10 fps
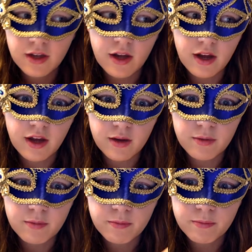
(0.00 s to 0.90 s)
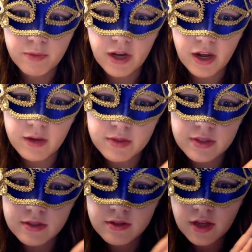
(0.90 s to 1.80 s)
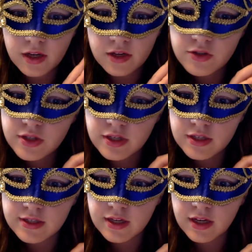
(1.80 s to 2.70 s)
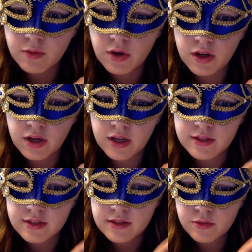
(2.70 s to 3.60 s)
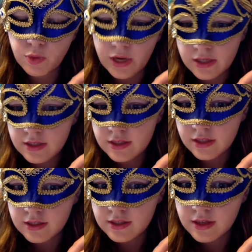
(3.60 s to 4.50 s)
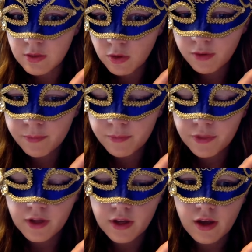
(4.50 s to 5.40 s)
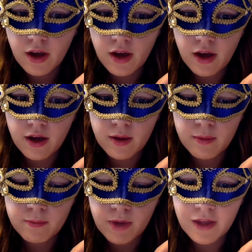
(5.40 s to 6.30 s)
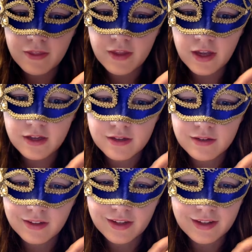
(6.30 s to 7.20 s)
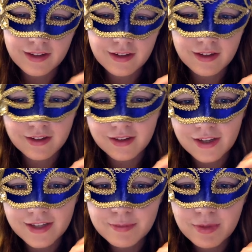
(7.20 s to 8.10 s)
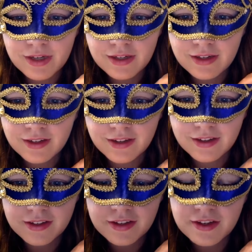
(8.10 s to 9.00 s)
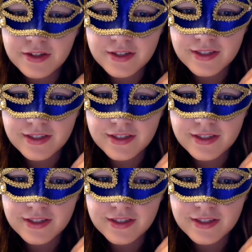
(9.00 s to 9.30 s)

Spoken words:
but I was kind of interested in seeing where it went in the sequel. And then, it's been years